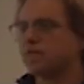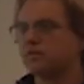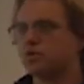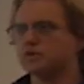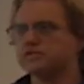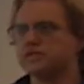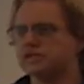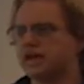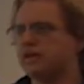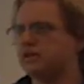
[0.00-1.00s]
Of course,
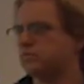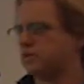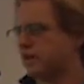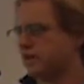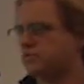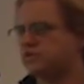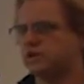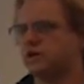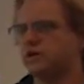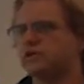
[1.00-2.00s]
in tandem with that was
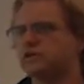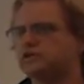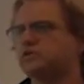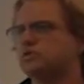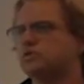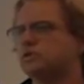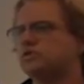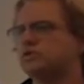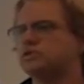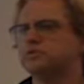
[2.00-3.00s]
the archaeological
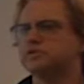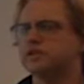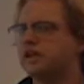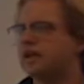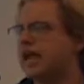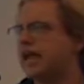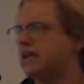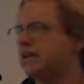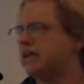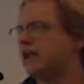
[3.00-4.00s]
work, which was
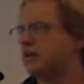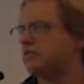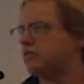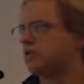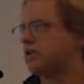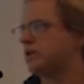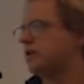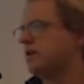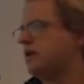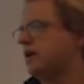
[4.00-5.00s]
hand-in-hand
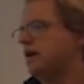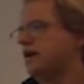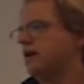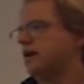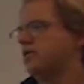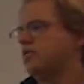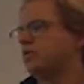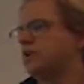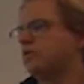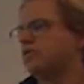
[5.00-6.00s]
working
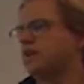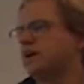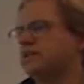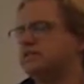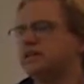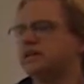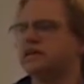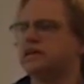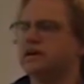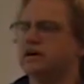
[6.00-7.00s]
with the
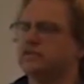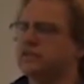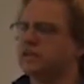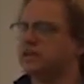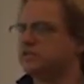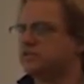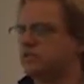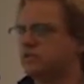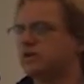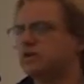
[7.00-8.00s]
idea of the
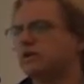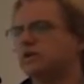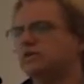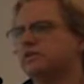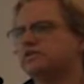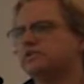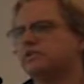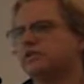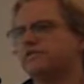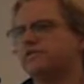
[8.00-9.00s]
historic
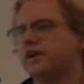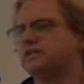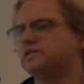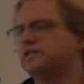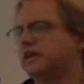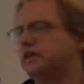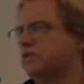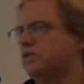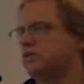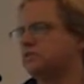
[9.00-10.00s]
archaeological artifacts
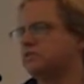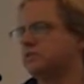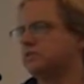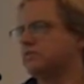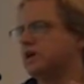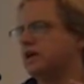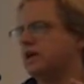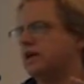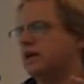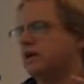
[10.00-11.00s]
and also
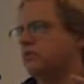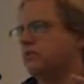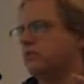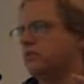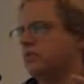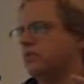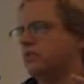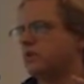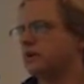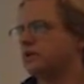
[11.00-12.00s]

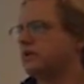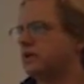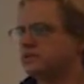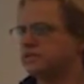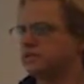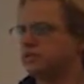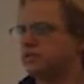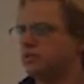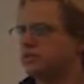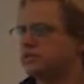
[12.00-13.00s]
recognizing the
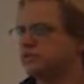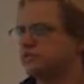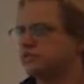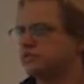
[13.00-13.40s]
importance of the